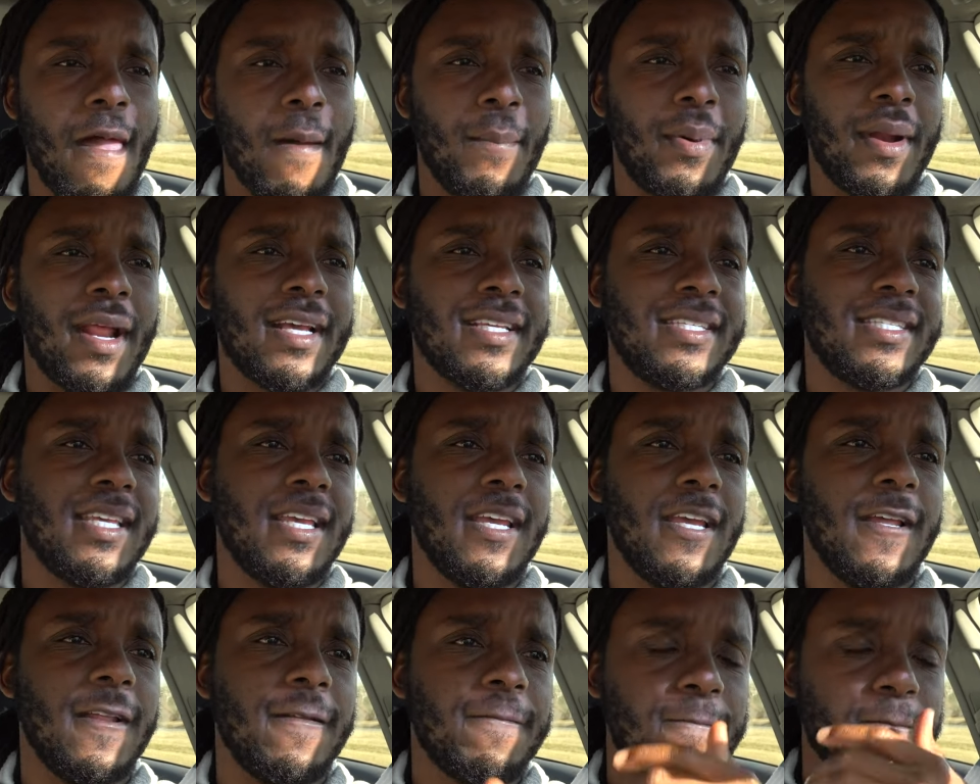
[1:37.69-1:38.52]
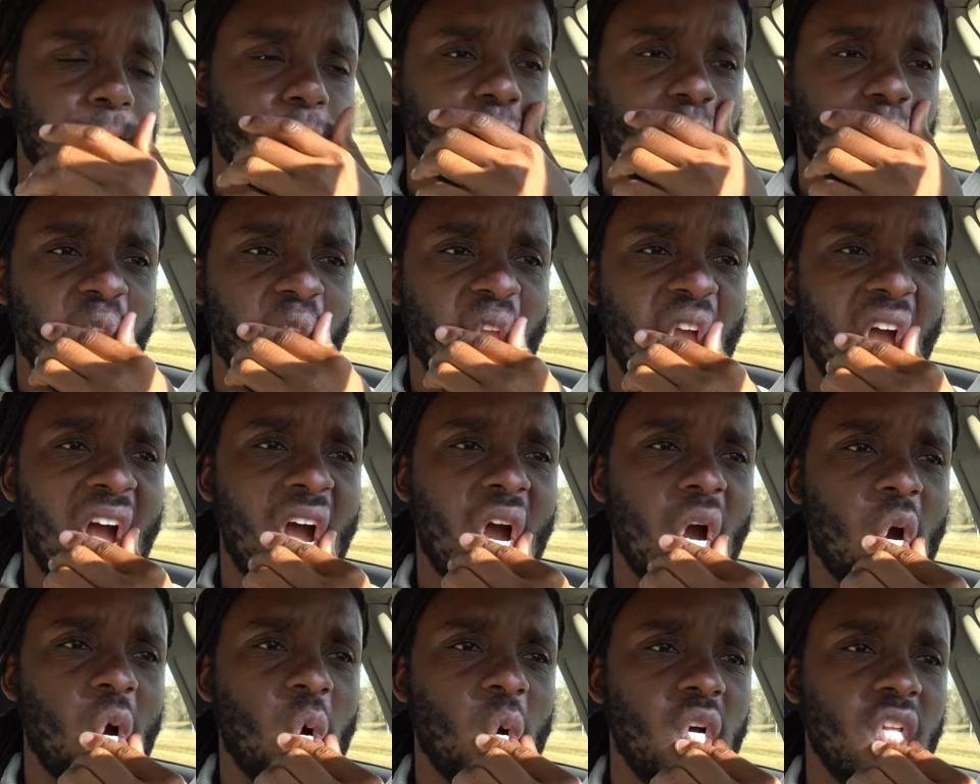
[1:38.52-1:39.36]
But I said
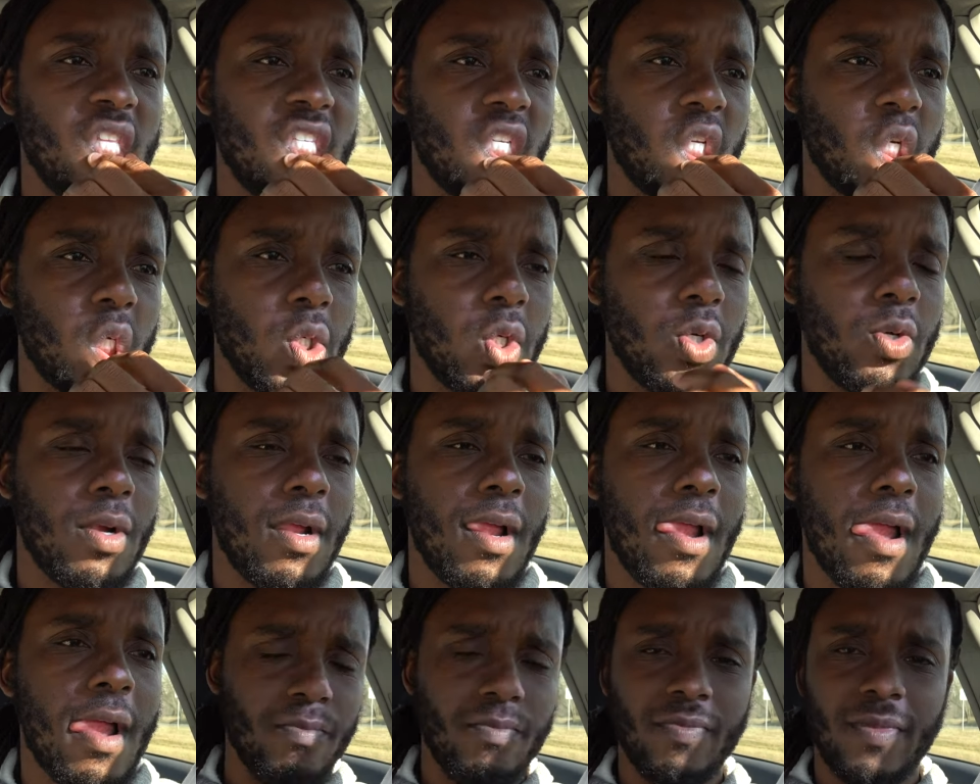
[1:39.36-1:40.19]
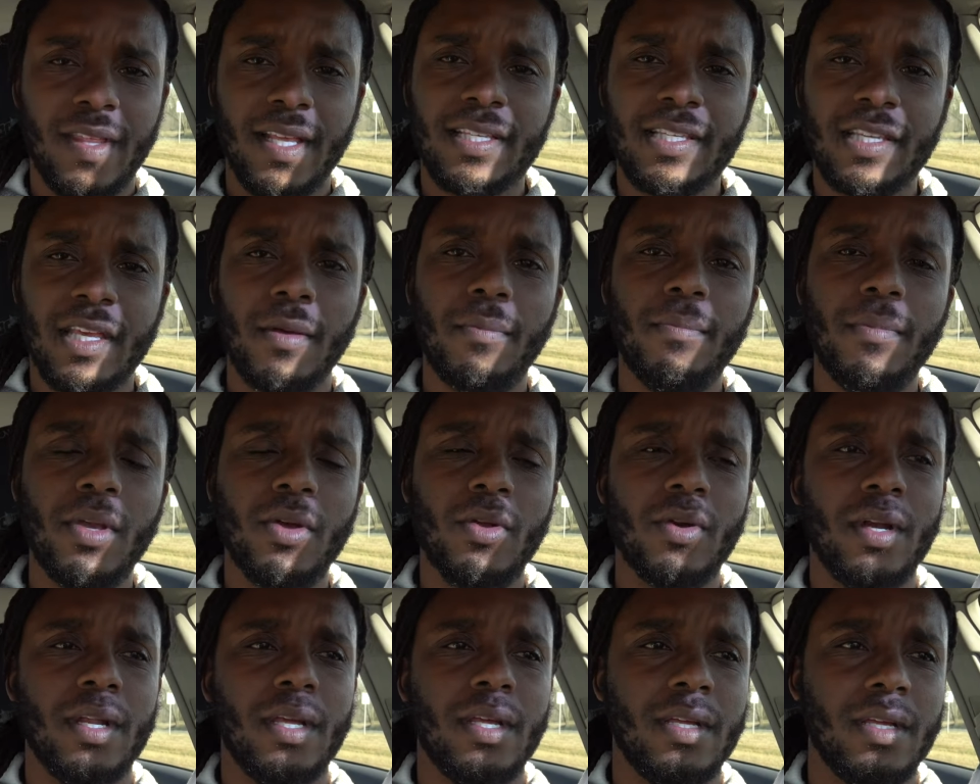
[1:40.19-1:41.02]
I owe it to this
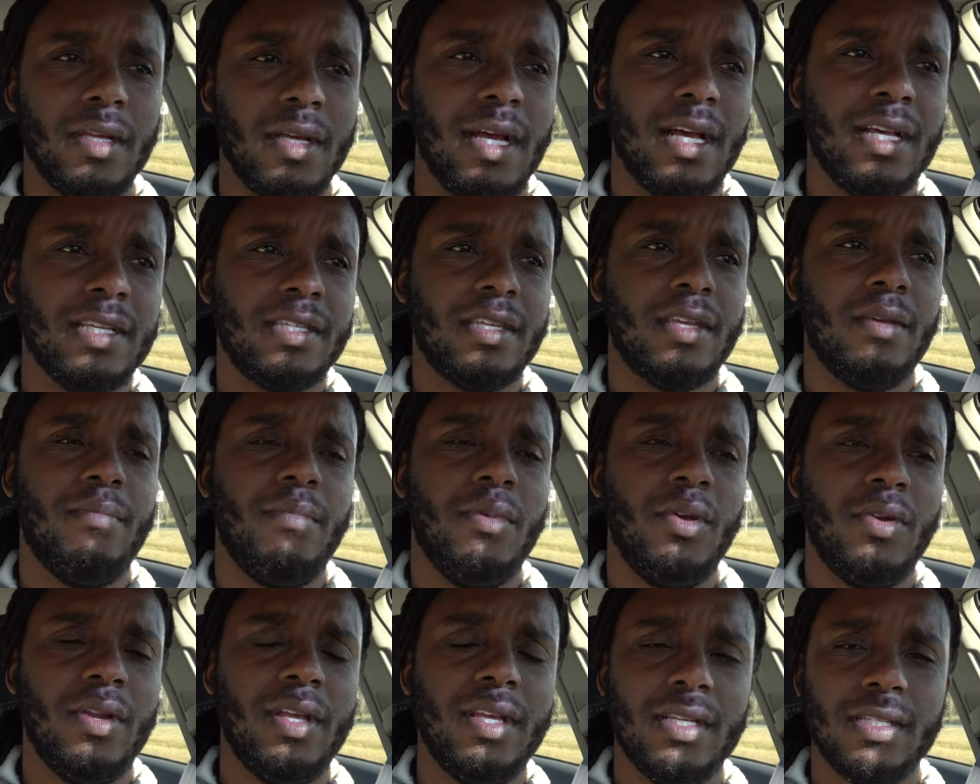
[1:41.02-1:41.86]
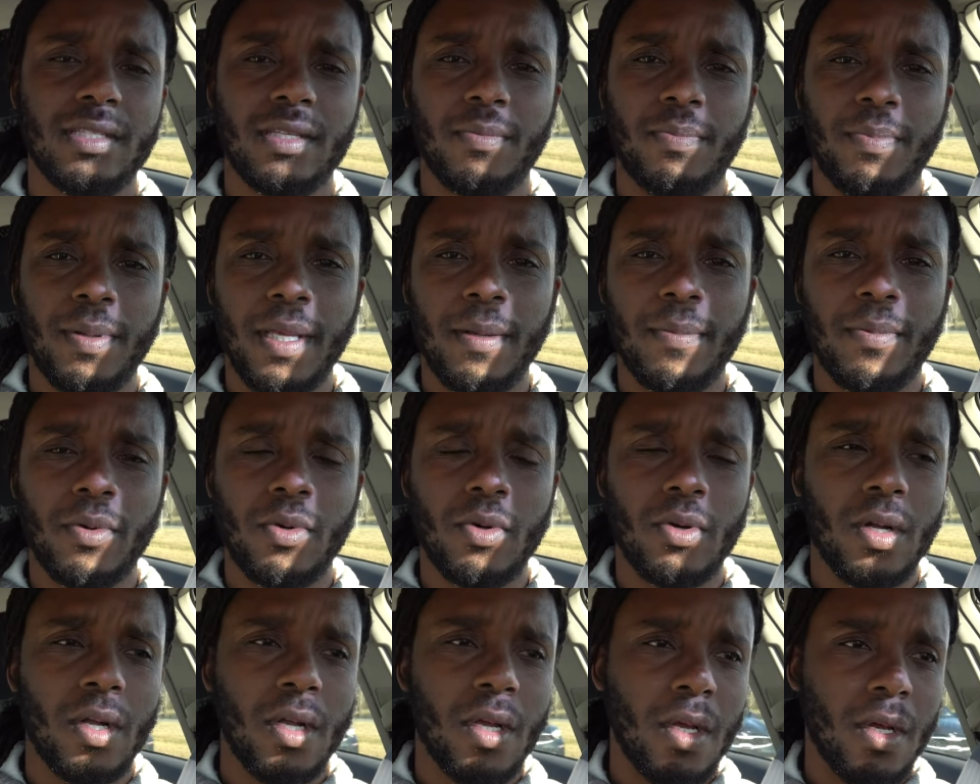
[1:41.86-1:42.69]
community, us community as a
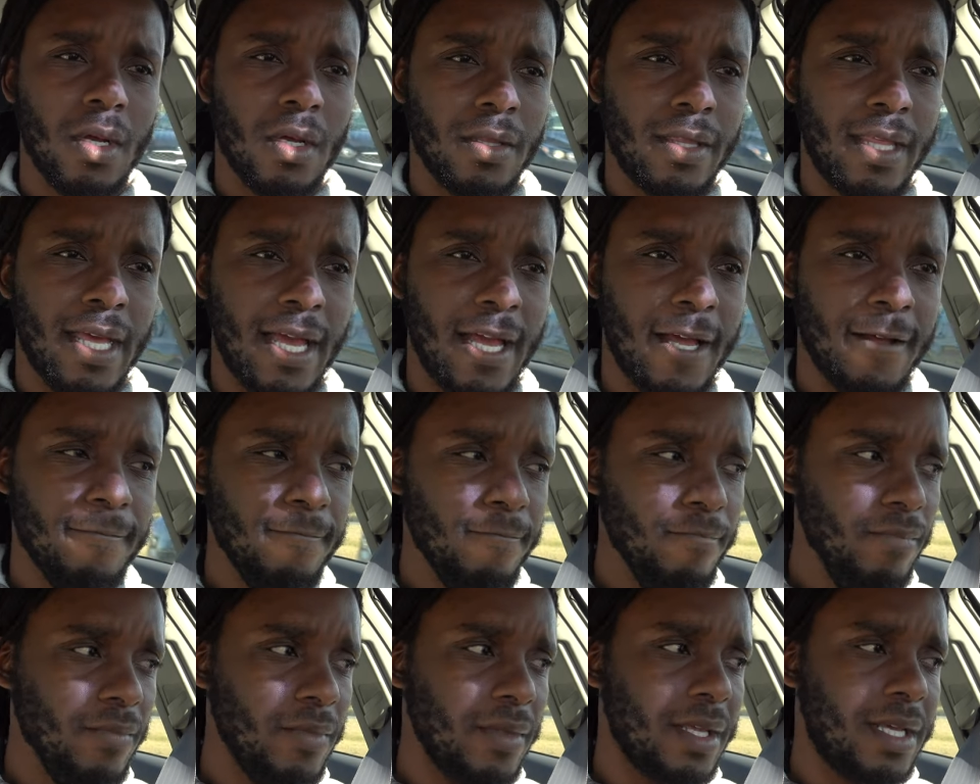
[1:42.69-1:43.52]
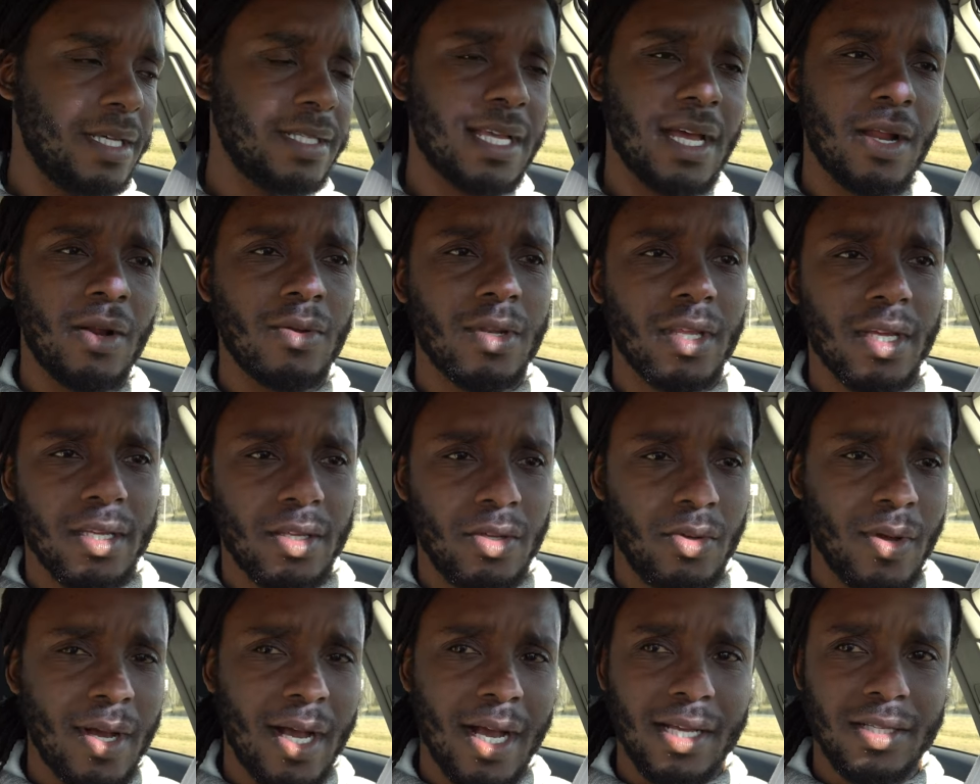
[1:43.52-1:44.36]
people, that because I don't look.
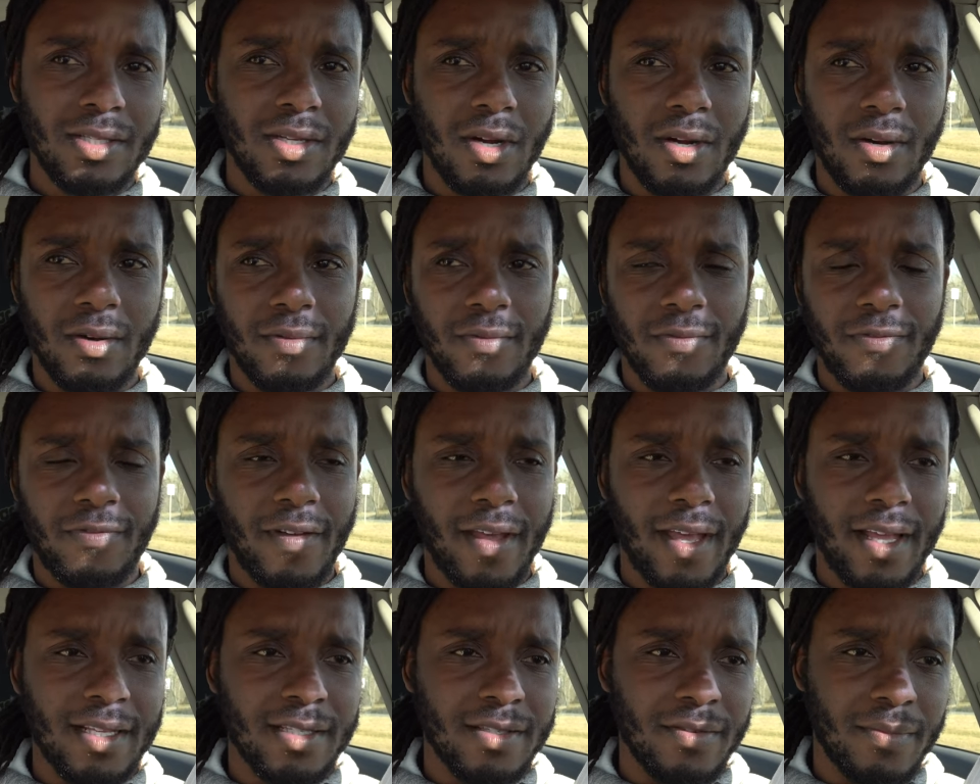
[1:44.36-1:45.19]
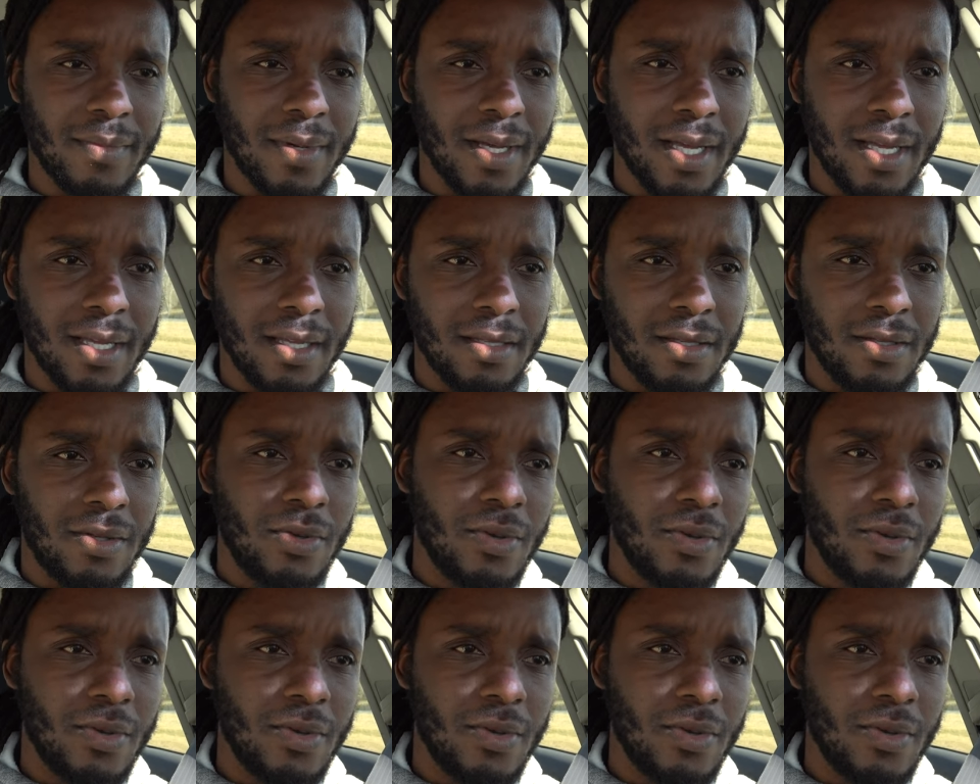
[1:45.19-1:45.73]
You guys aren't fans of mine.